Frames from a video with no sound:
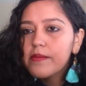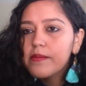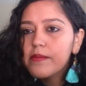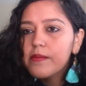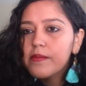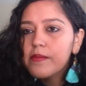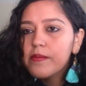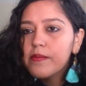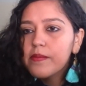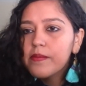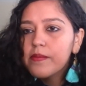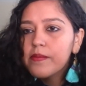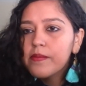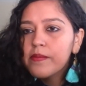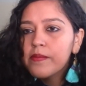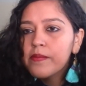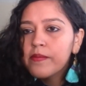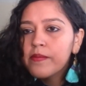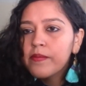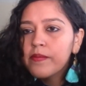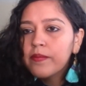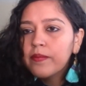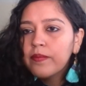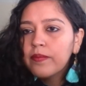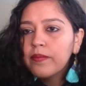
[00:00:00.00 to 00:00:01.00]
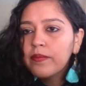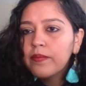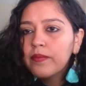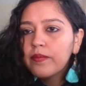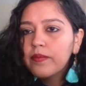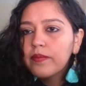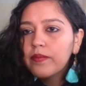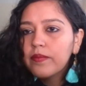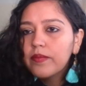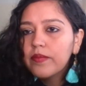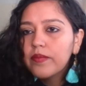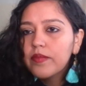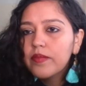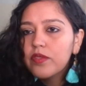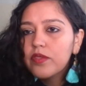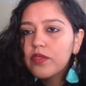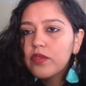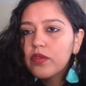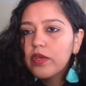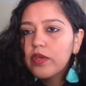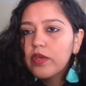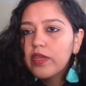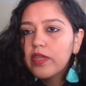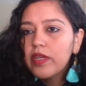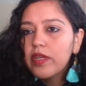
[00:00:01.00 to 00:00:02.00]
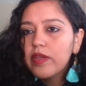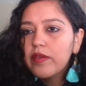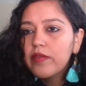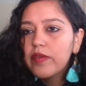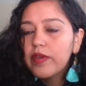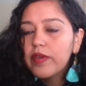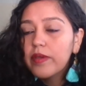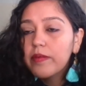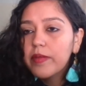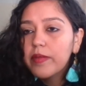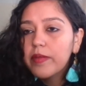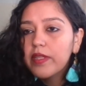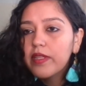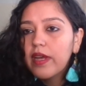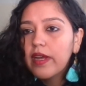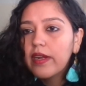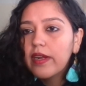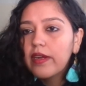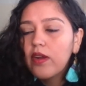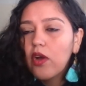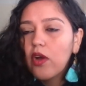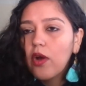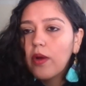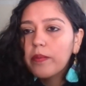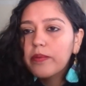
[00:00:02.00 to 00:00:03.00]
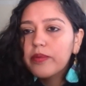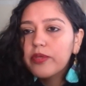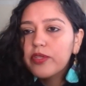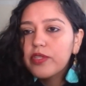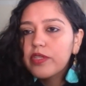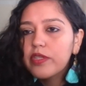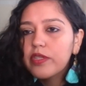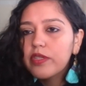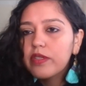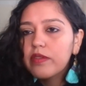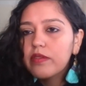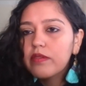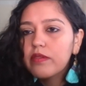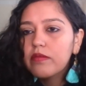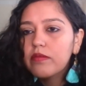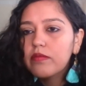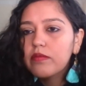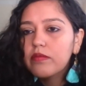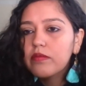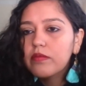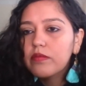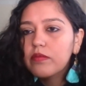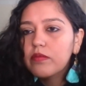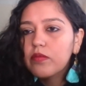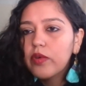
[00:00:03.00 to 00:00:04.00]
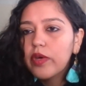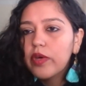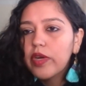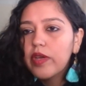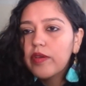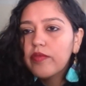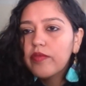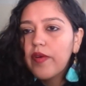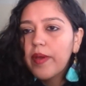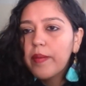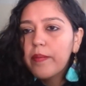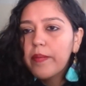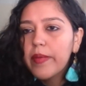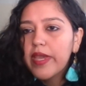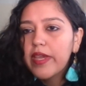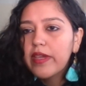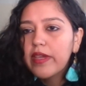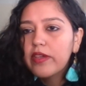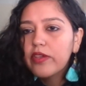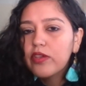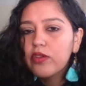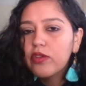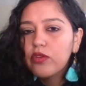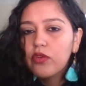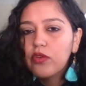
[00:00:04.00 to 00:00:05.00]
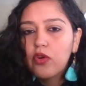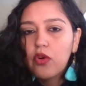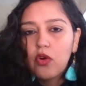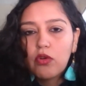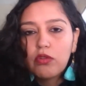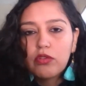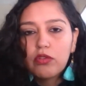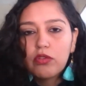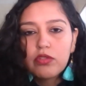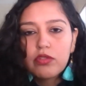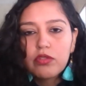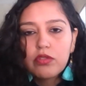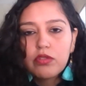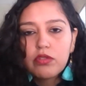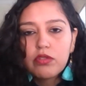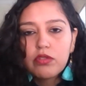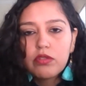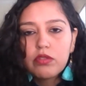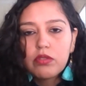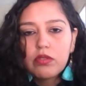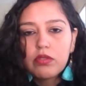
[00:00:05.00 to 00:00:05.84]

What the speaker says: hmm, it's not giving me that option. What if I make you host?